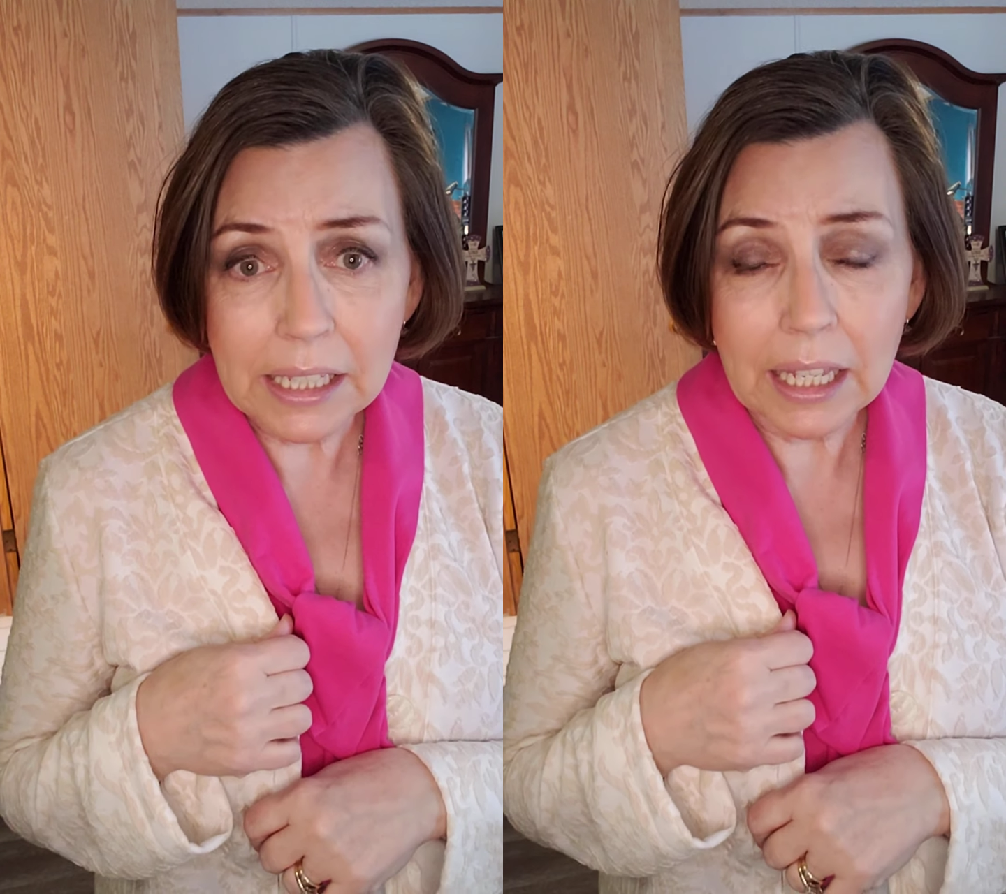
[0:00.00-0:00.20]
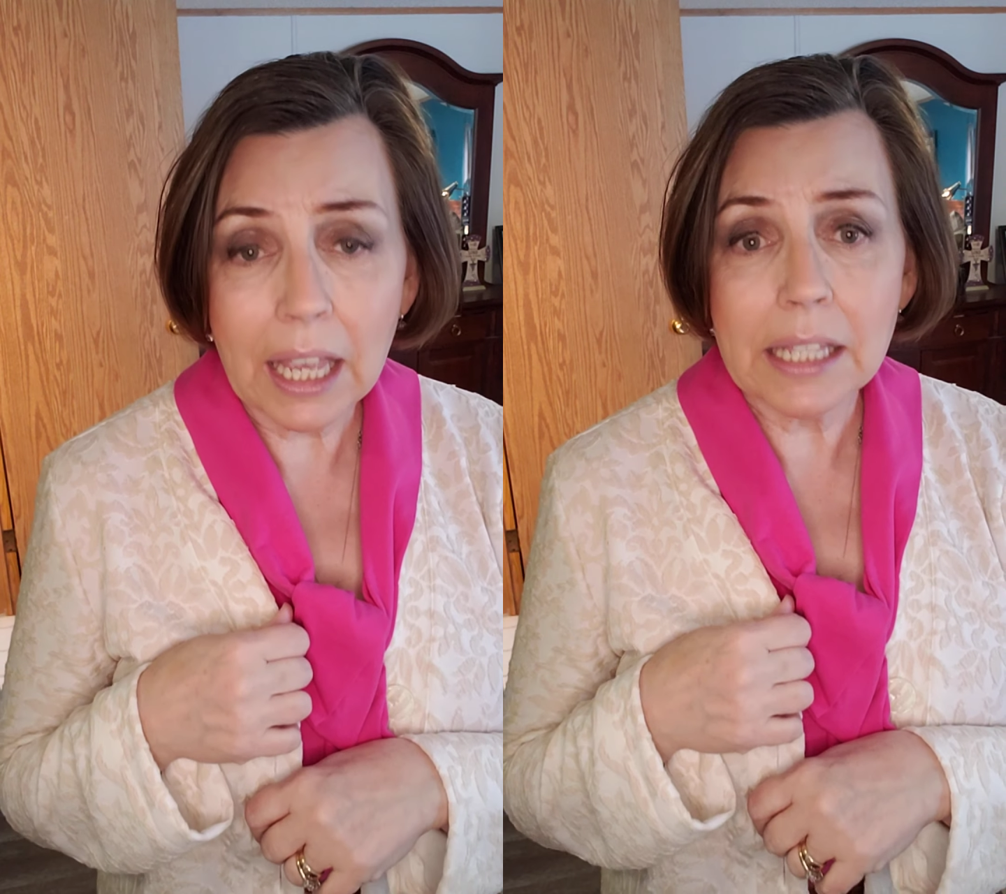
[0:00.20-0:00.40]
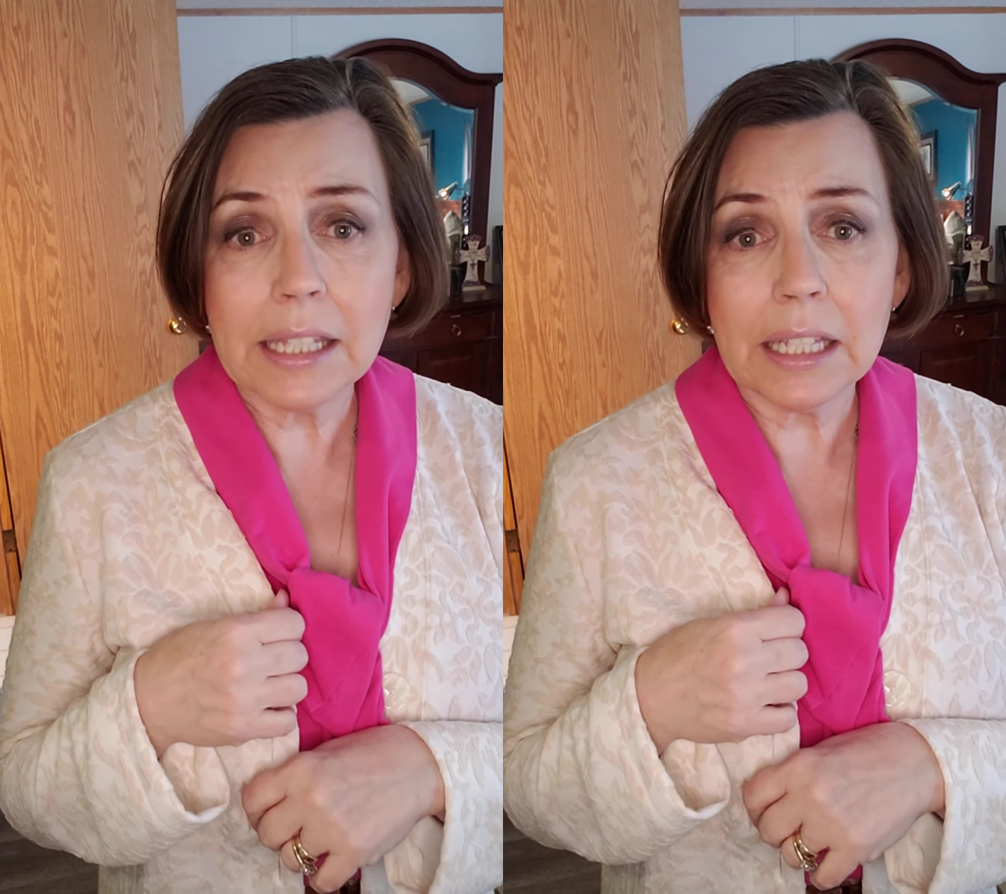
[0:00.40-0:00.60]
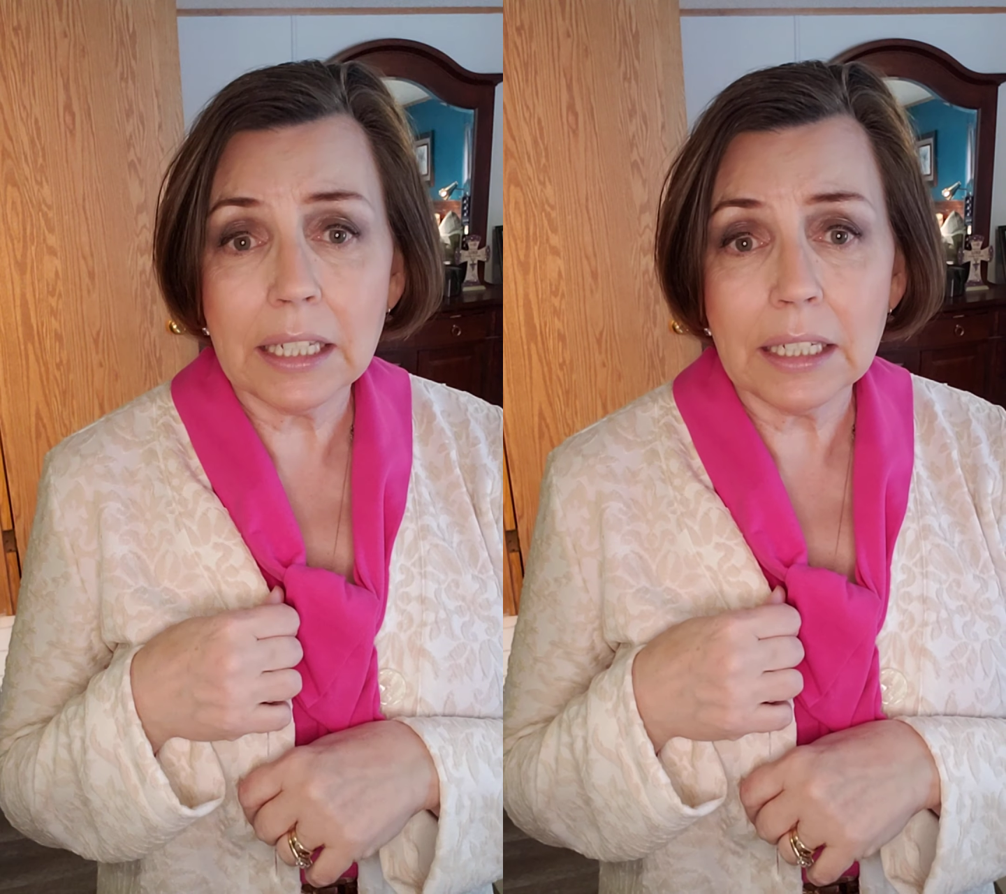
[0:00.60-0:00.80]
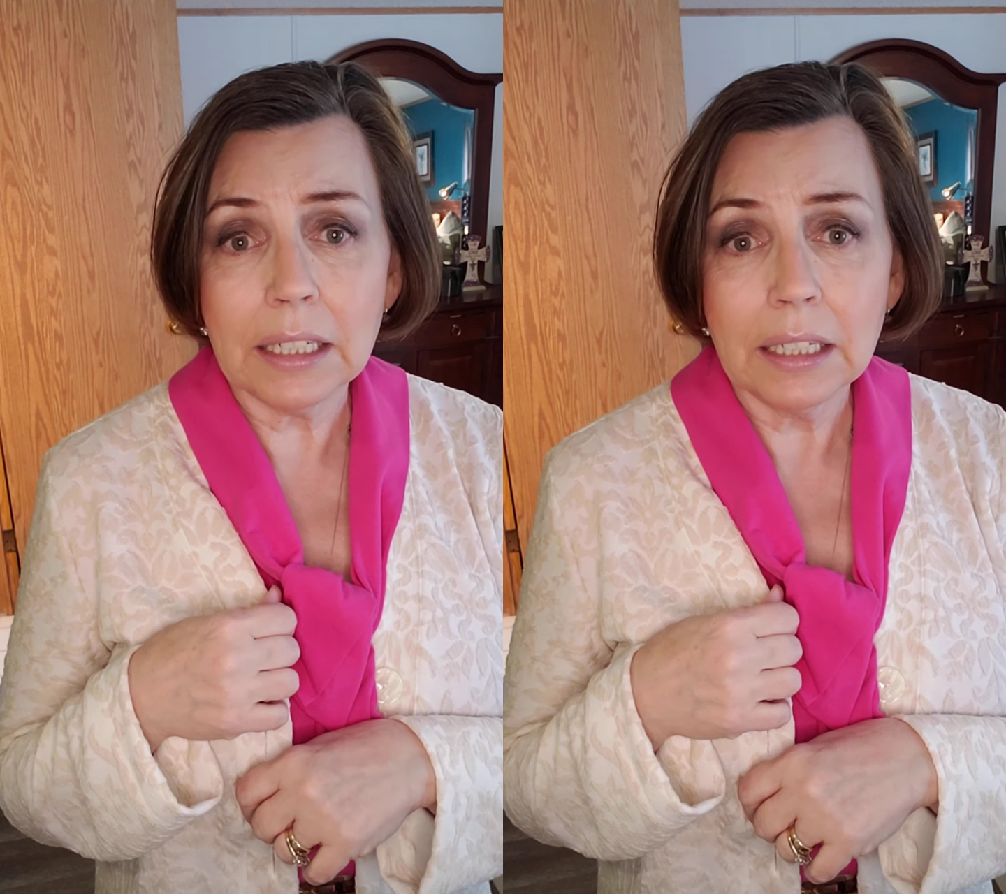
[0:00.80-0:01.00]
as
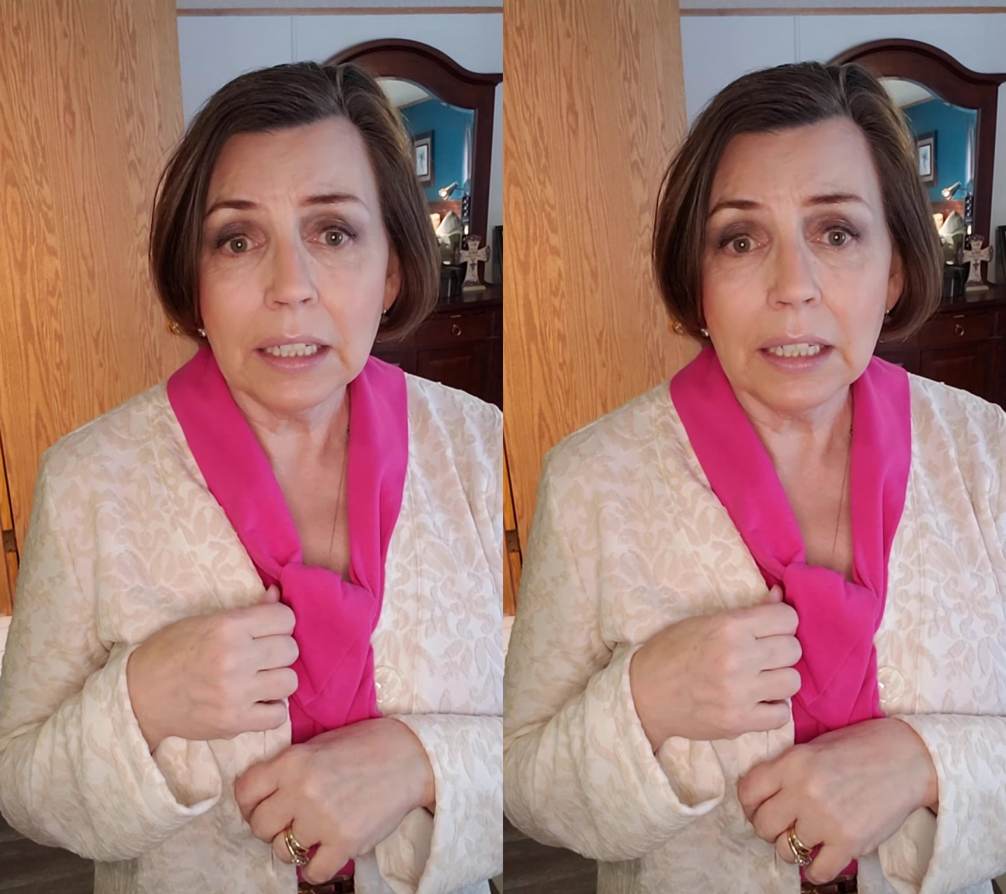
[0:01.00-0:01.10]
in